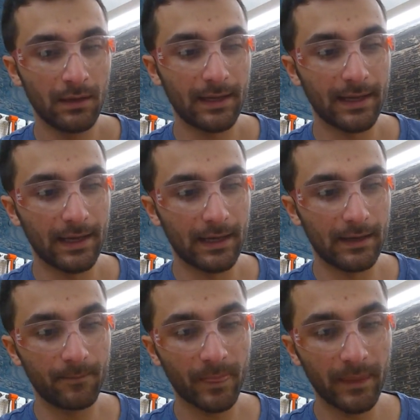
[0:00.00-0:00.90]

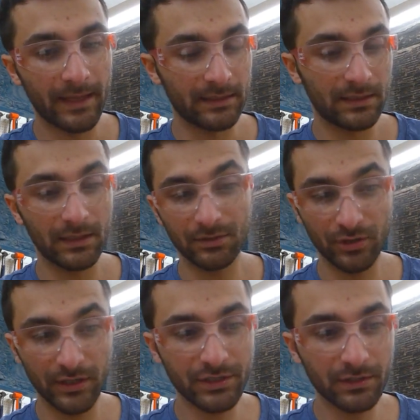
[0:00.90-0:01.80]
And
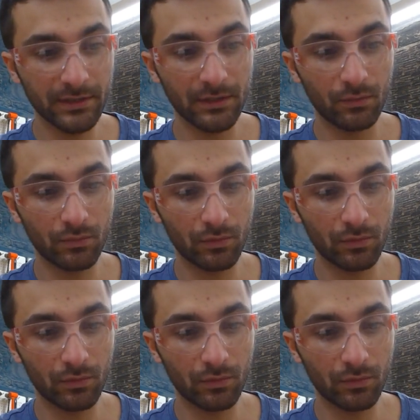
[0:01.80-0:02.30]
traditionally,